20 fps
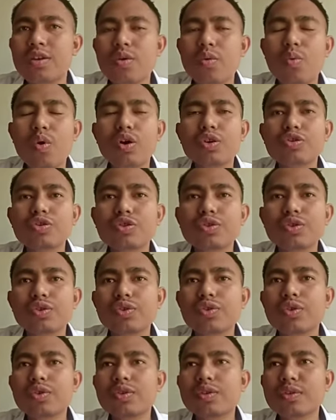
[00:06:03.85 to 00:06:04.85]
One should
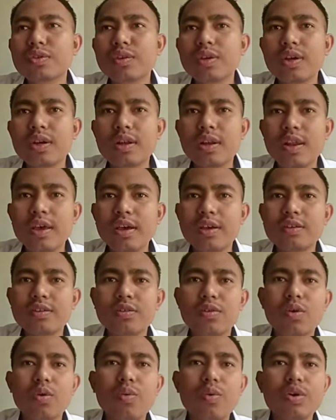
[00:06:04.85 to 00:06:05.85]
not neglect,
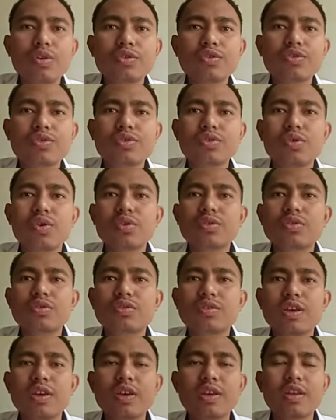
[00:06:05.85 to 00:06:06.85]
or one should not
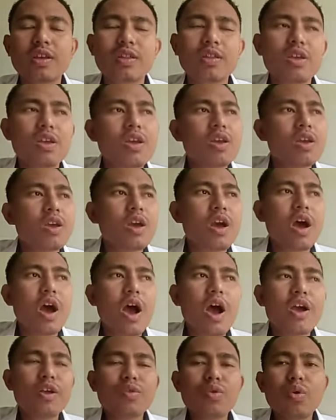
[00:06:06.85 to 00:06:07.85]
say that
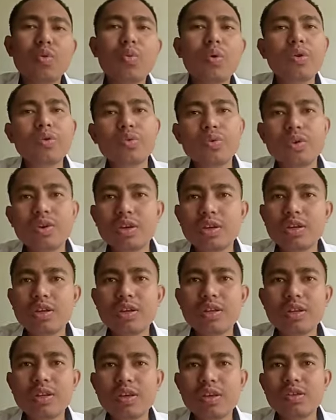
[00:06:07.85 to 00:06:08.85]
I don't want to
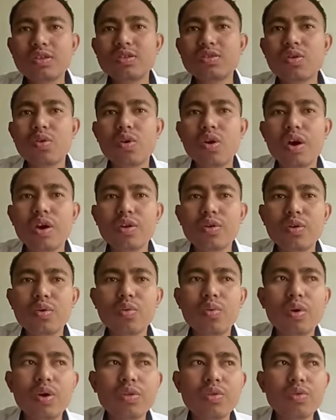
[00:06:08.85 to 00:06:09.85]
eat this or I
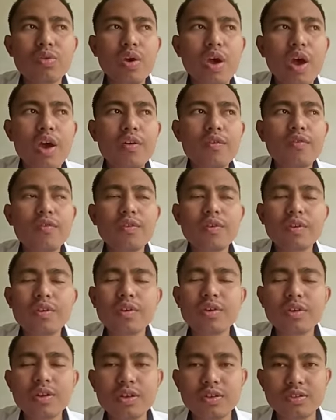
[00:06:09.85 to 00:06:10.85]
don't want to have
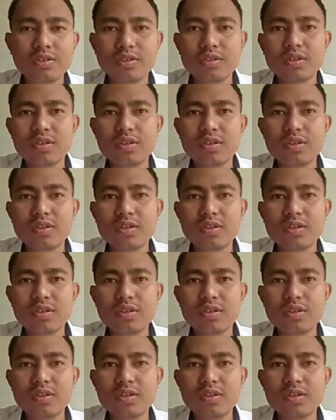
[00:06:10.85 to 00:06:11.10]
this.